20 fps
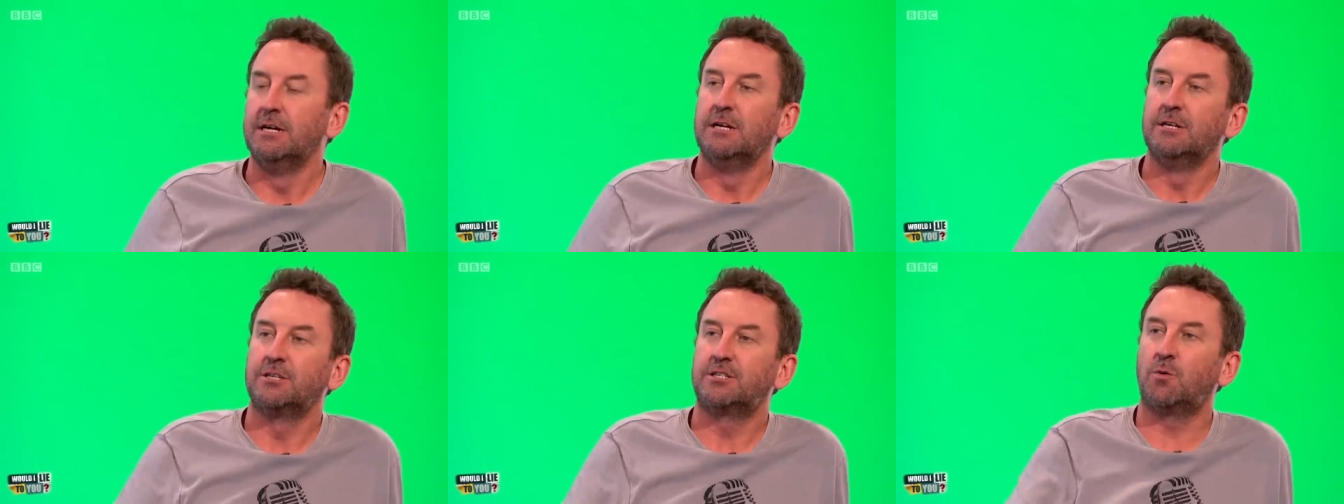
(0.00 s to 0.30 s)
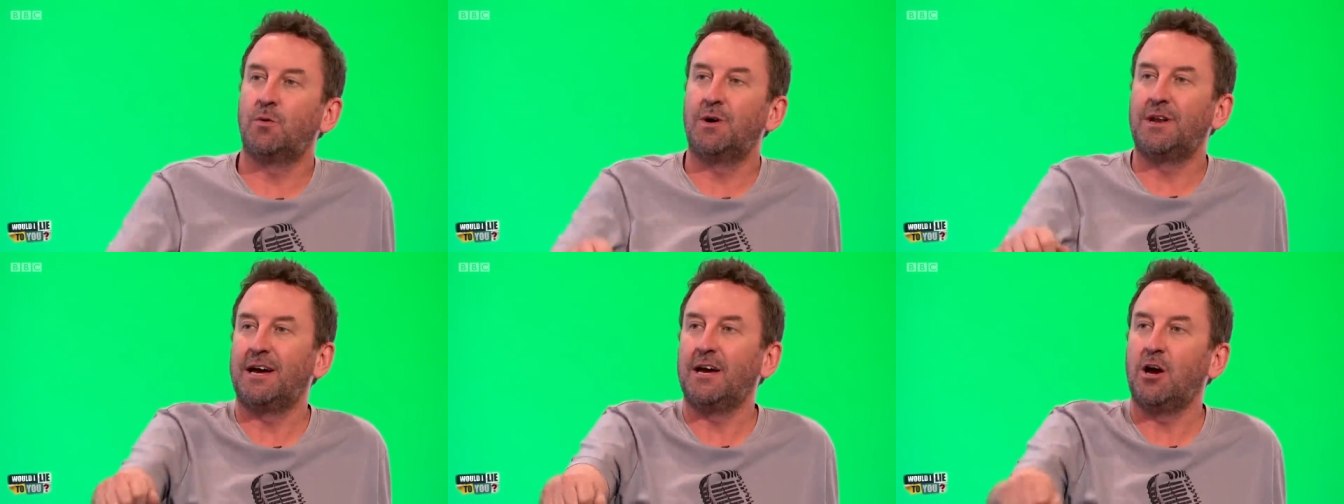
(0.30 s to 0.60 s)
So
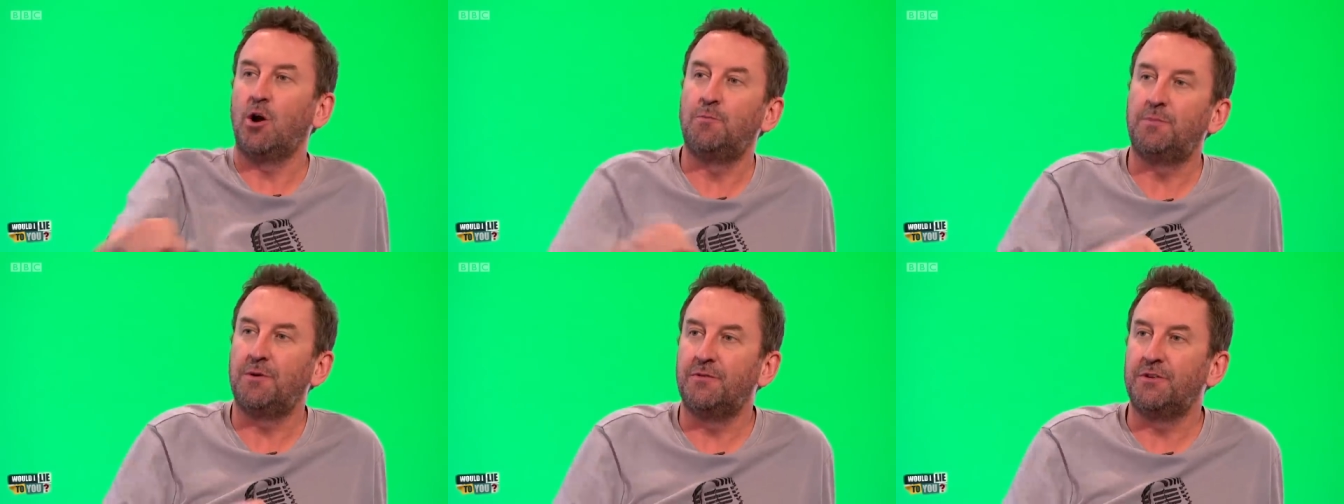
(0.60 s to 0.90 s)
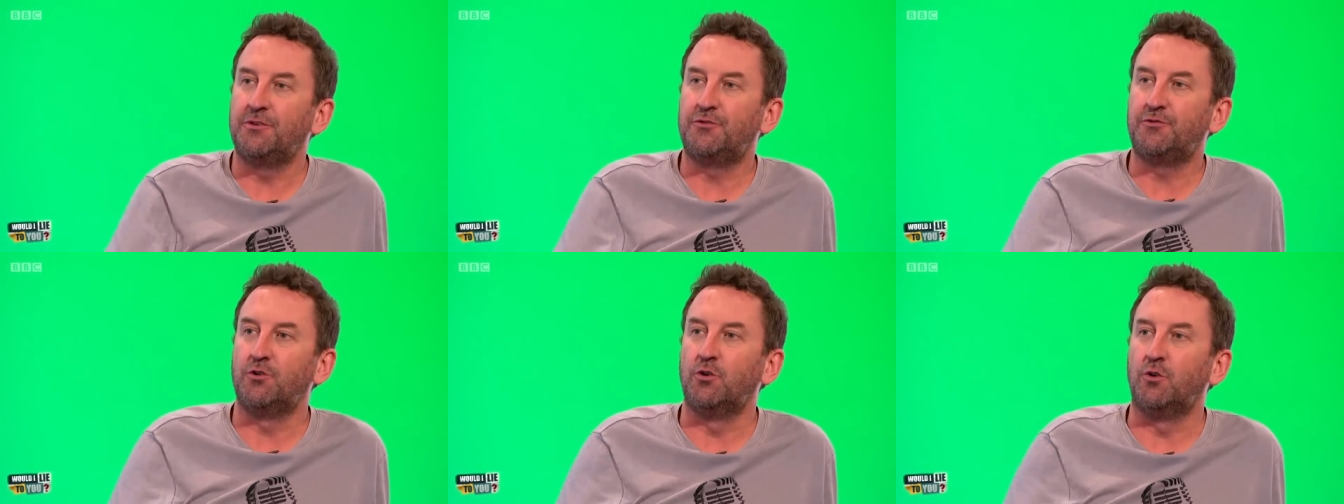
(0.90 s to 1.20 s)
when I opened
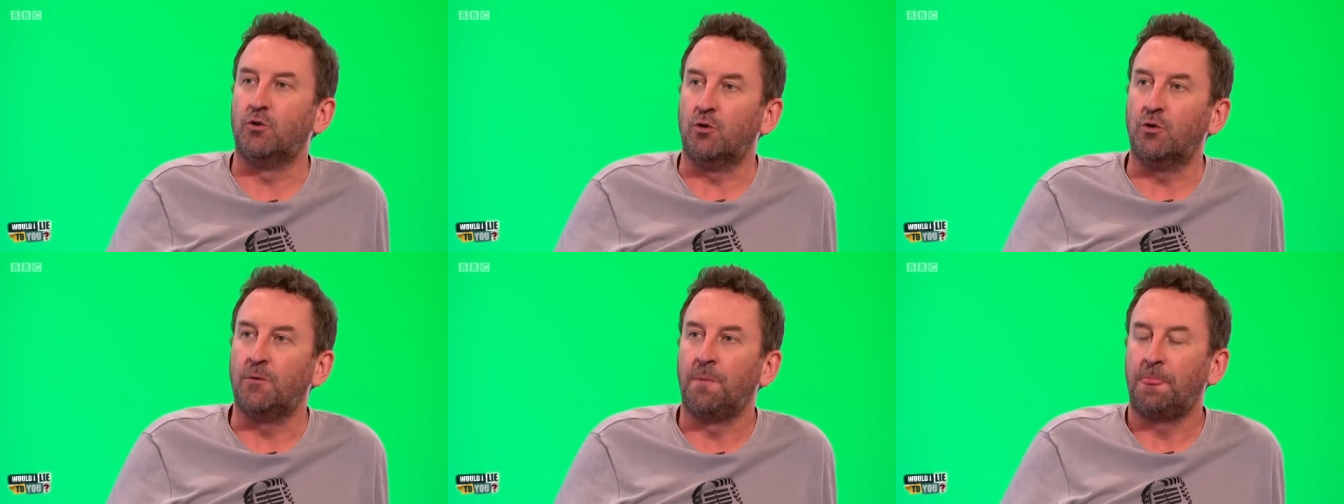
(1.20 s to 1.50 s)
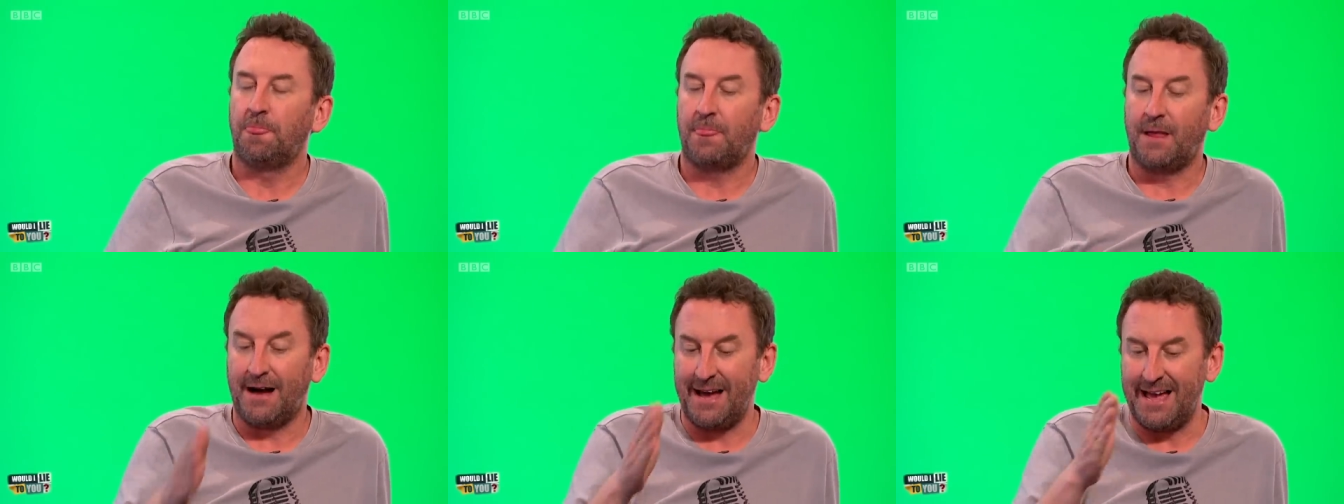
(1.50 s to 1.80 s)
the drawer,
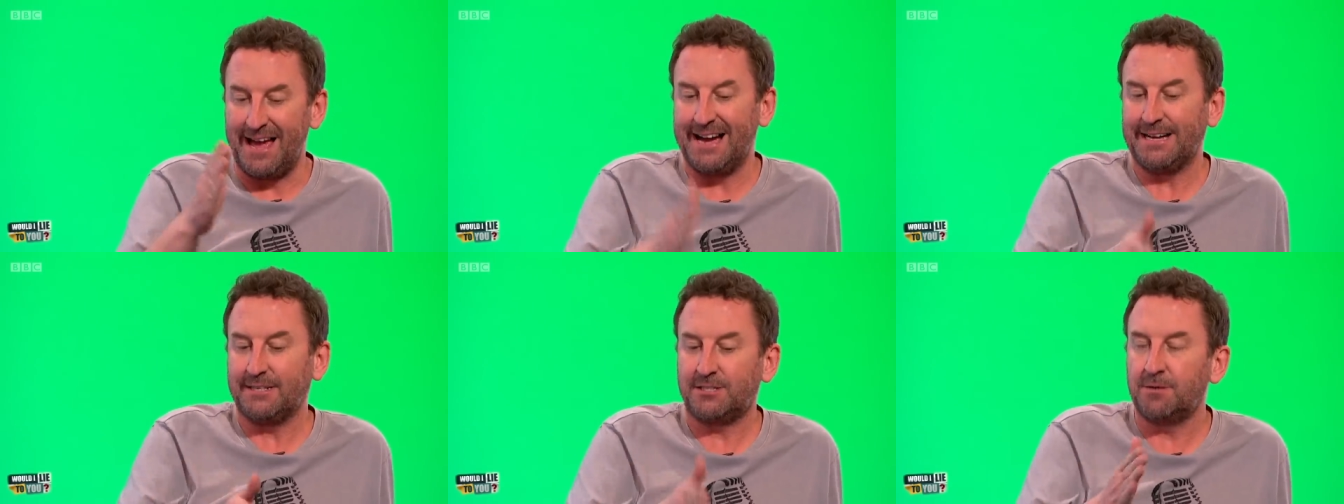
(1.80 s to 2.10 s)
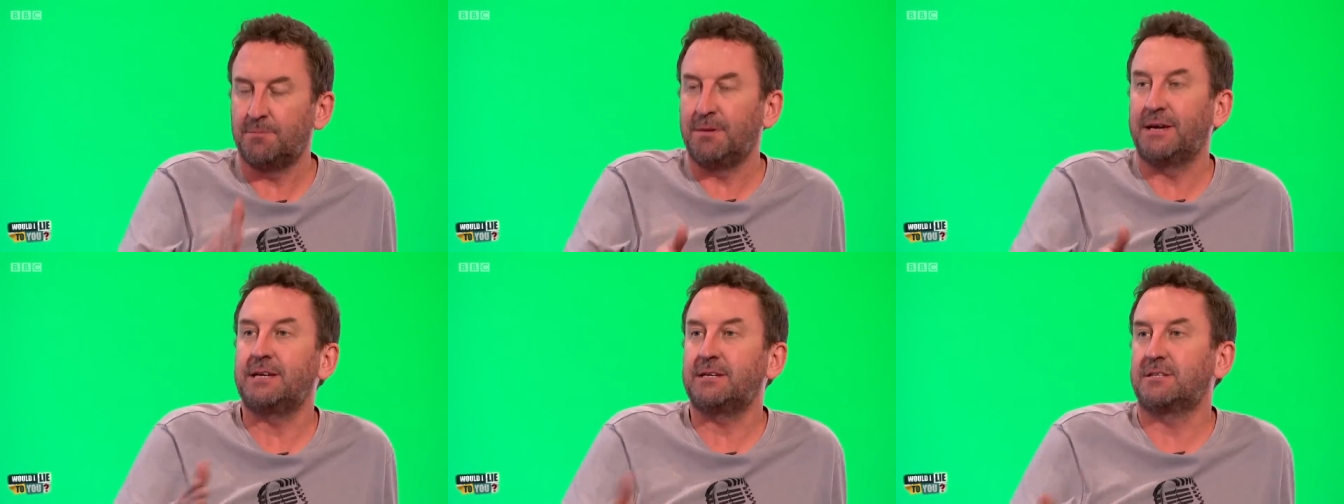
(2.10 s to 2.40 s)
I had
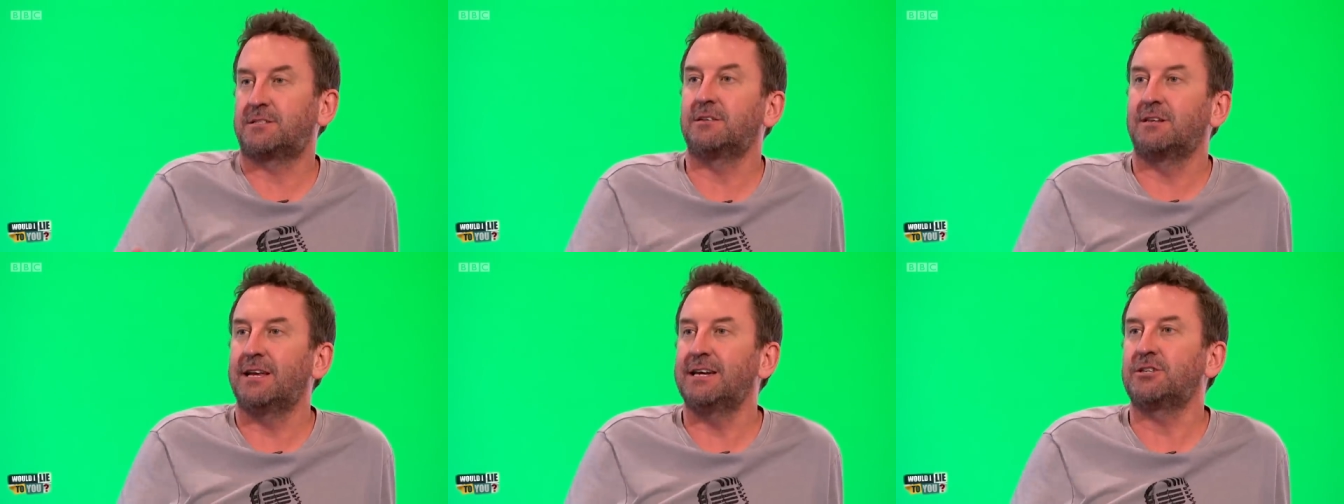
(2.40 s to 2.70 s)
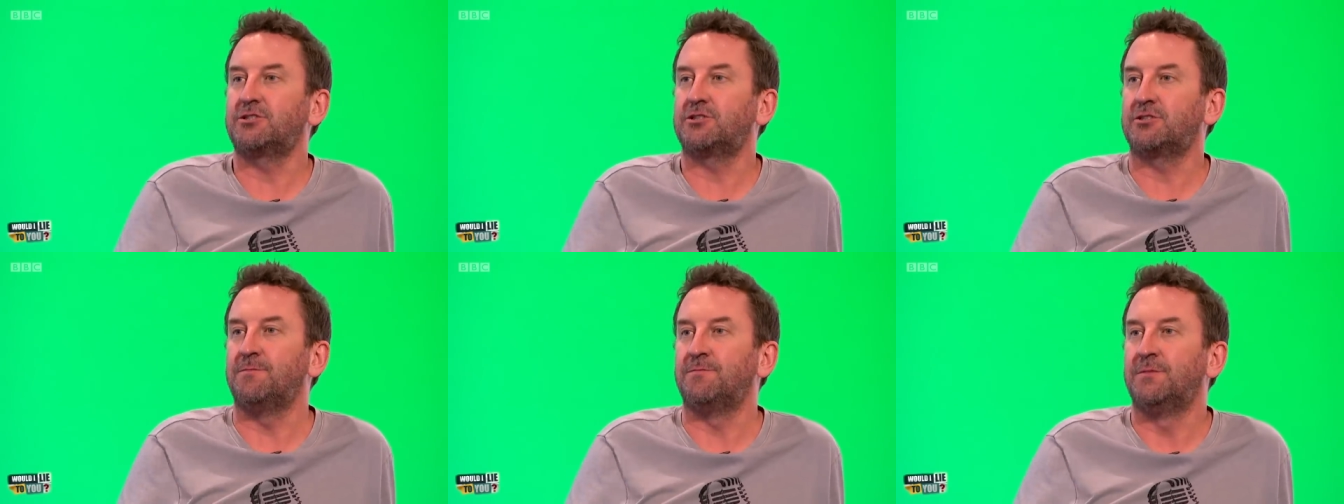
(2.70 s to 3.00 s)
to make a
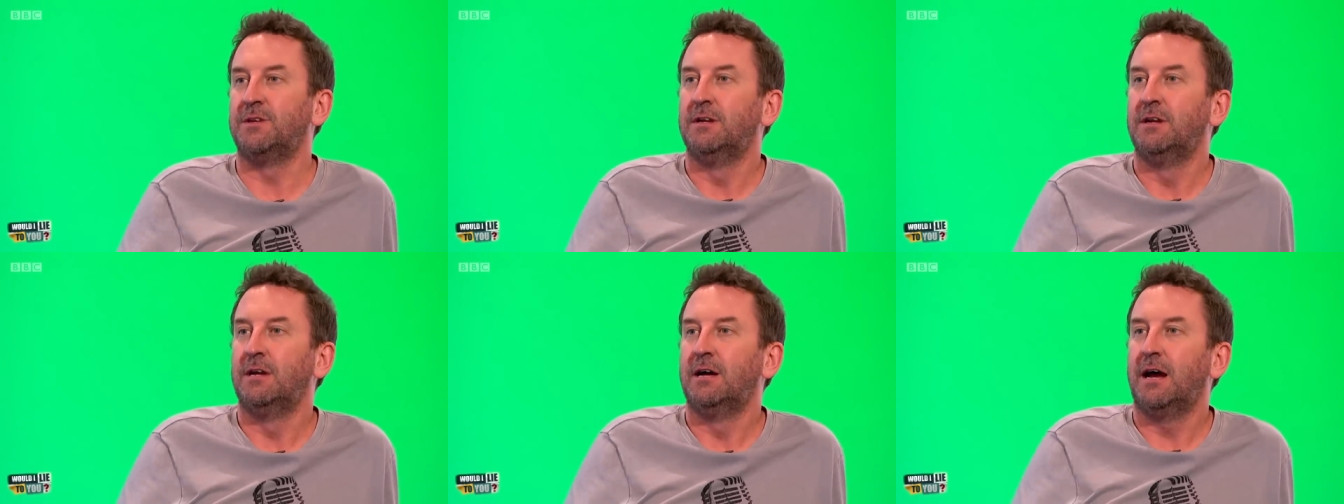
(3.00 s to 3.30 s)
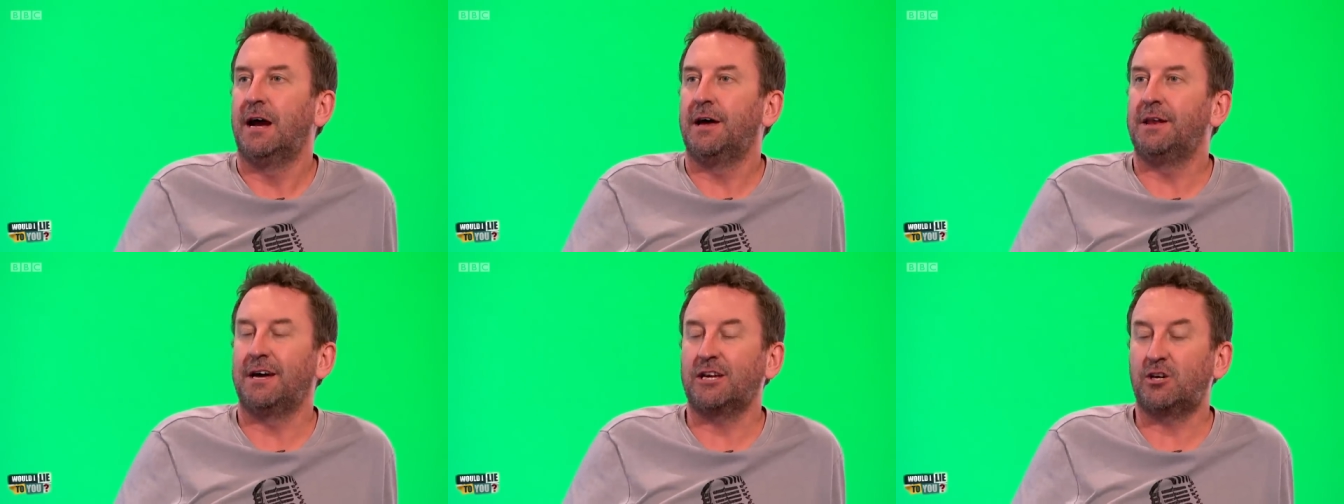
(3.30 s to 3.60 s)
selection.
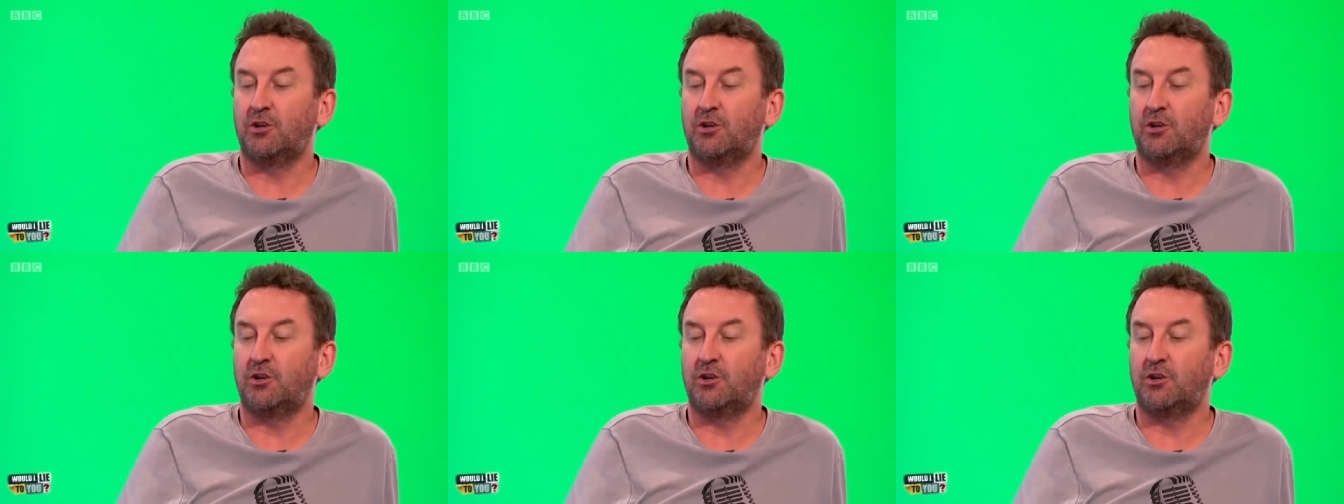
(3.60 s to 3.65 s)
And I